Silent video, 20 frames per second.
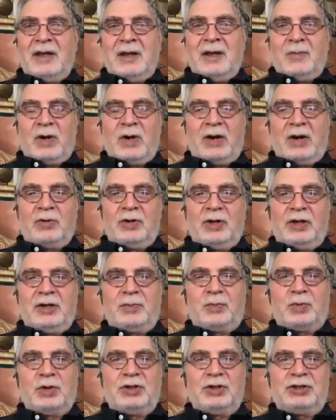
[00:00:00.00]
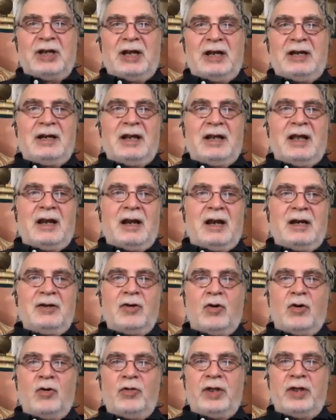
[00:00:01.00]
but I really appreciate it. And I
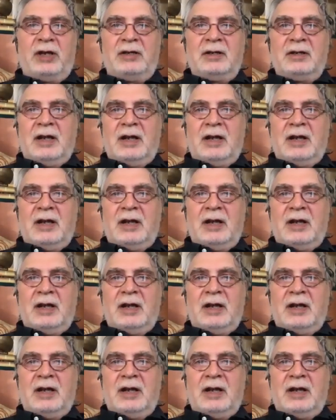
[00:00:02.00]
know that